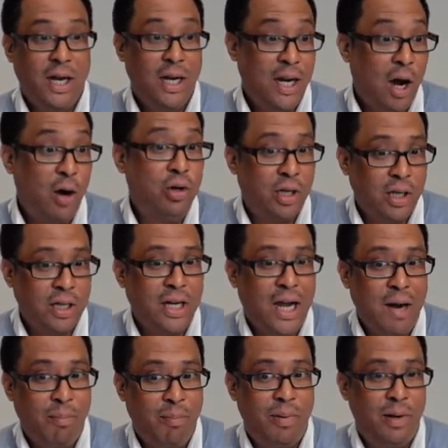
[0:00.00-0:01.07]
and how you can
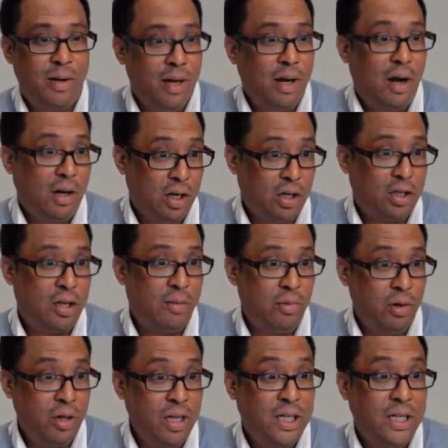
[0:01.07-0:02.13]
help
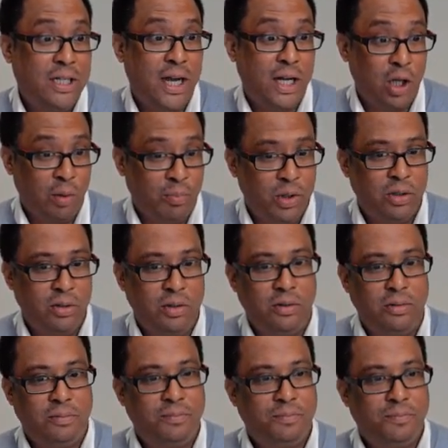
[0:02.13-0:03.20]
customers in this
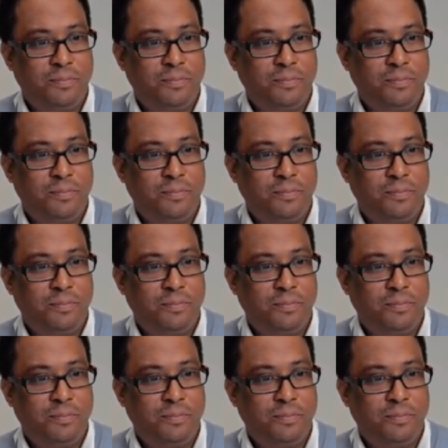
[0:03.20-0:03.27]
adoption?